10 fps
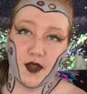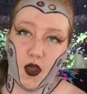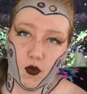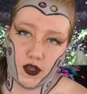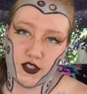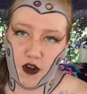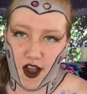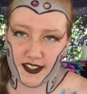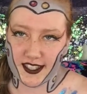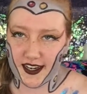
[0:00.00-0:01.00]
where's
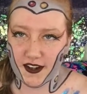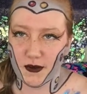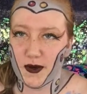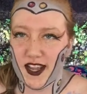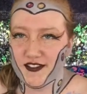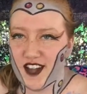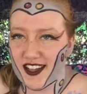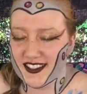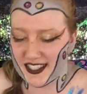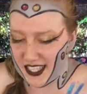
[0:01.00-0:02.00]
Crosshair? We have
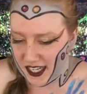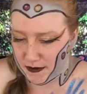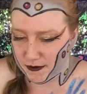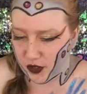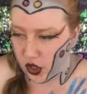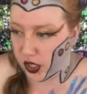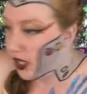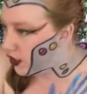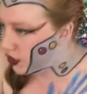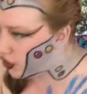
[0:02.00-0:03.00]
not seen him for
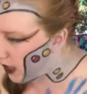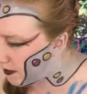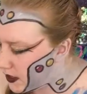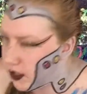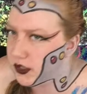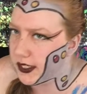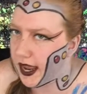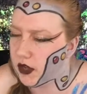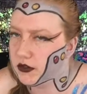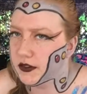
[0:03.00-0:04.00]
2 episodes
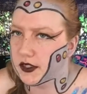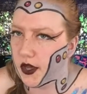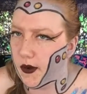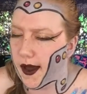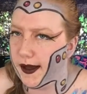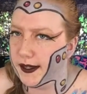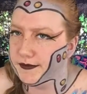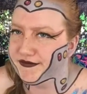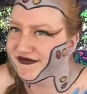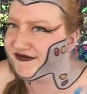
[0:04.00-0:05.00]
now,
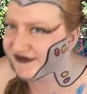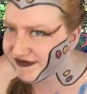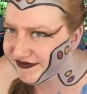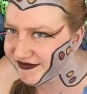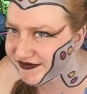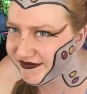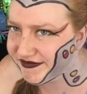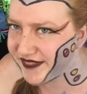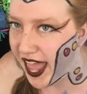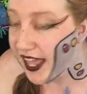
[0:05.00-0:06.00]
so,
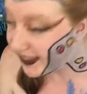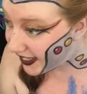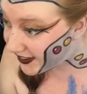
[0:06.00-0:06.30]
that's